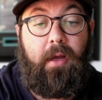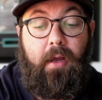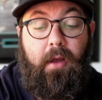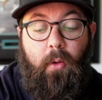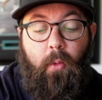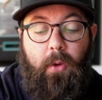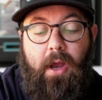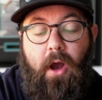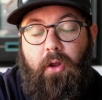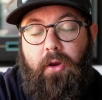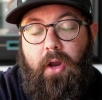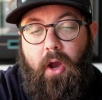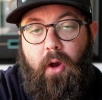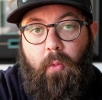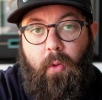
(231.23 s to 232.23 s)
We all
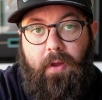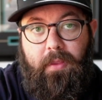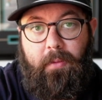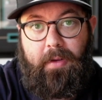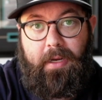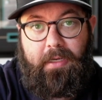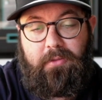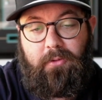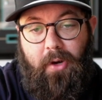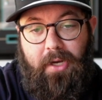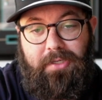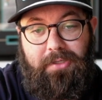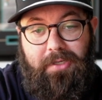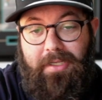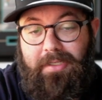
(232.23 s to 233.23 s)
know what the biggest
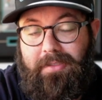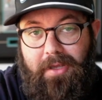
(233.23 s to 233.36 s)
question is,